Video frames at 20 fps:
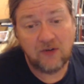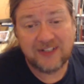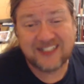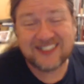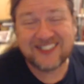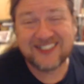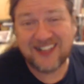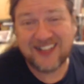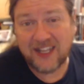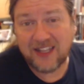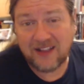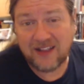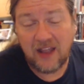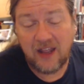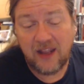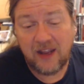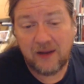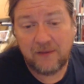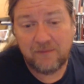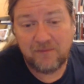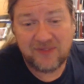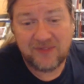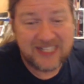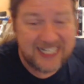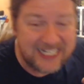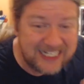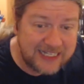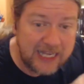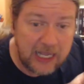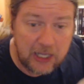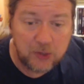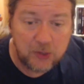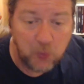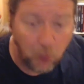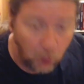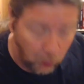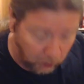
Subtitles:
And this is like a detailed